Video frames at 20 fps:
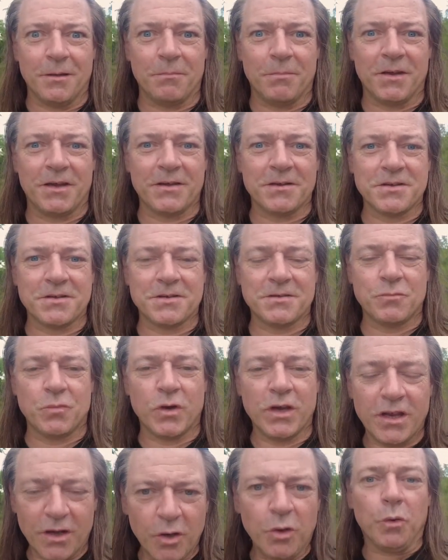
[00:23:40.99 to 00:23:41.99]
Because
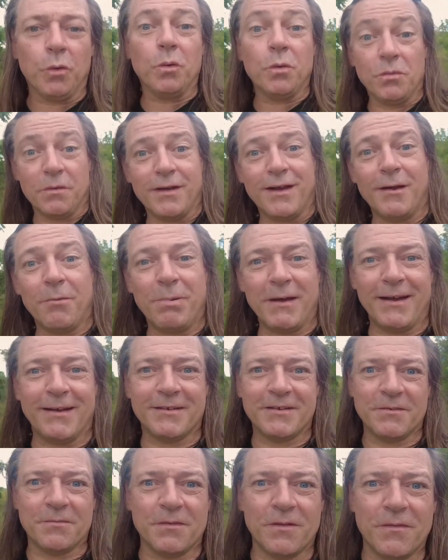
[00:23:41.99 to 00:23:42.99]
we knew how
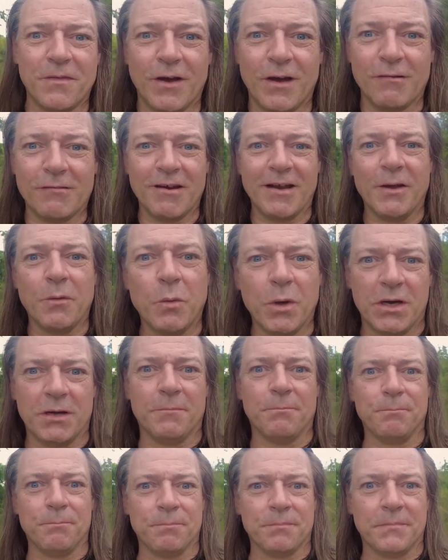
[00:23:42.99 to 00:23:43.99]
bad the far right were
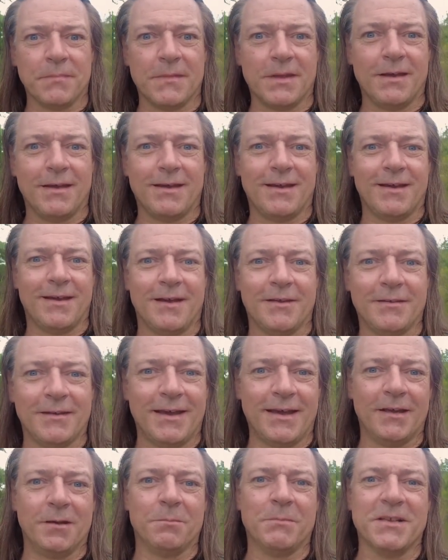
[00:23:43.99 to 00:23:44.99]
at an
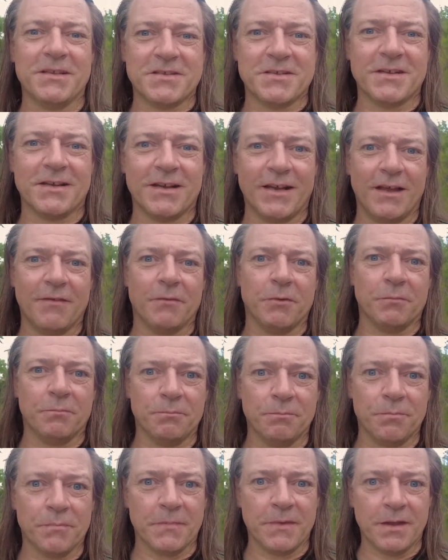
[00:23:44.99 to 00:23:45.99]
animalistic level.
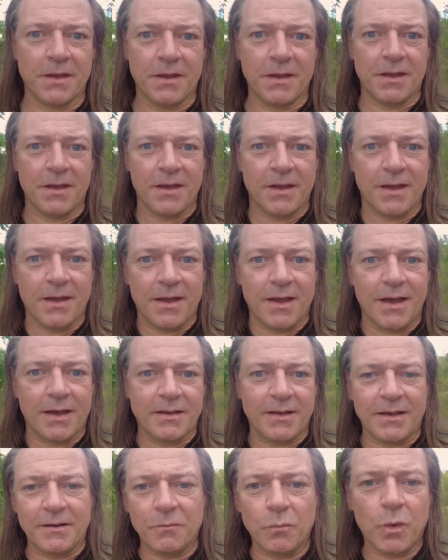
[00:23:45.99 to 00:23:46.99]
And
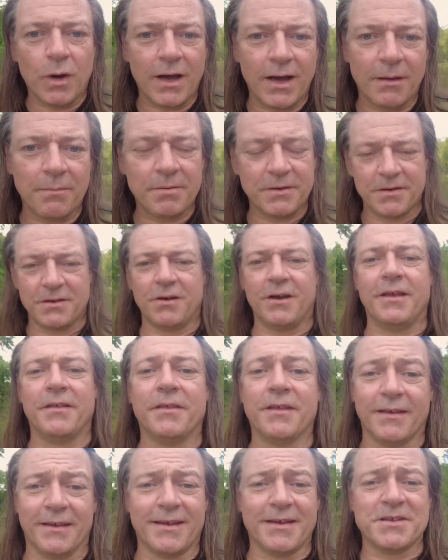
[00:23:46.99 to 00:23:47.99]
then what happened, I
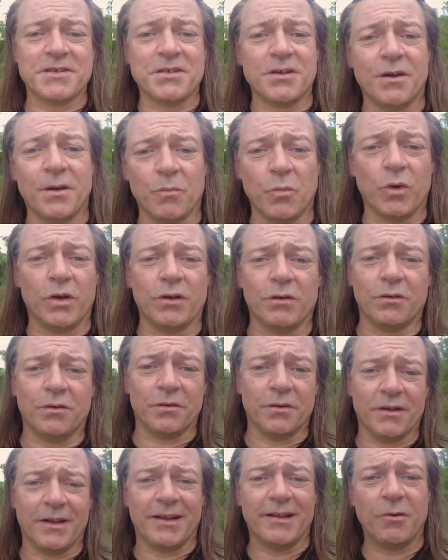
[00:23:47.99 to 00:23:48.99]
think, as time went
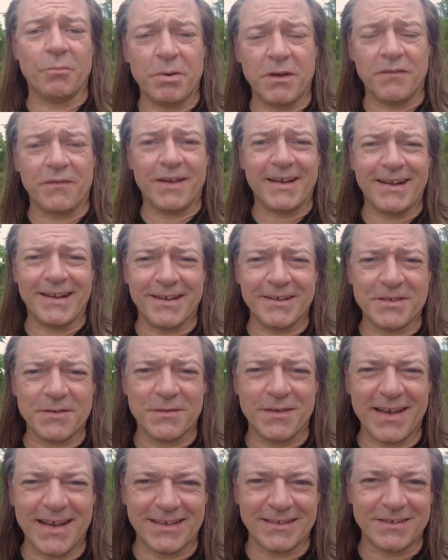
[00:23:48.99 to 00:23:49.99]
on, a little bit of
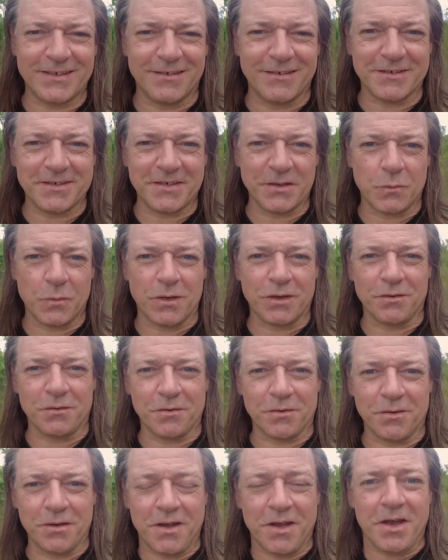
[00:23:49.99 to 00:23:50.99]
collective gaslighting went
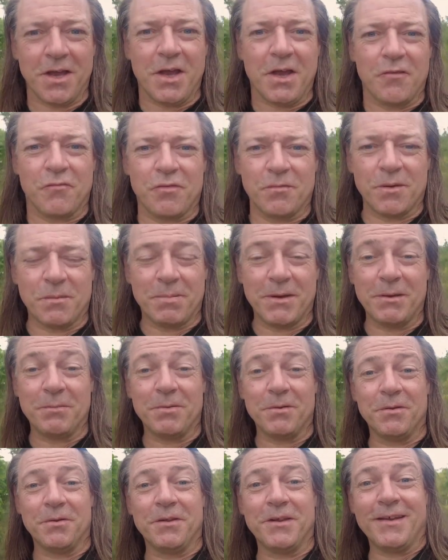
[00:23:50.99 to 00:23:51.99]
on from the
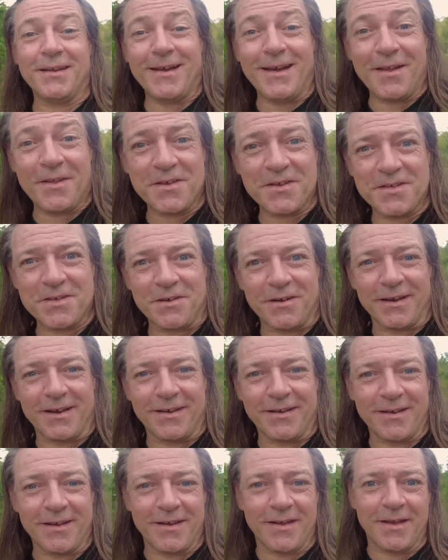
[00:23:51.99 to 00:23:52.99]
people on the other
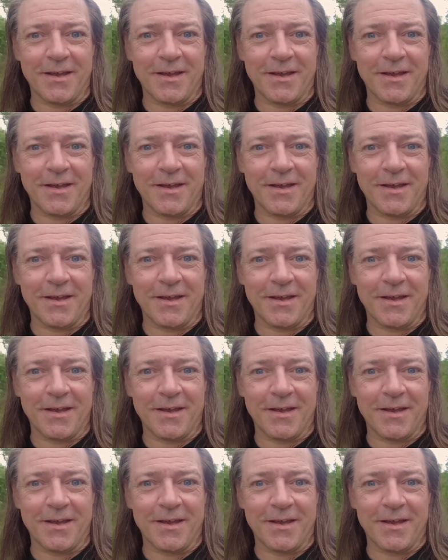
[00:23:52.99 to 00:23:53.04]
side.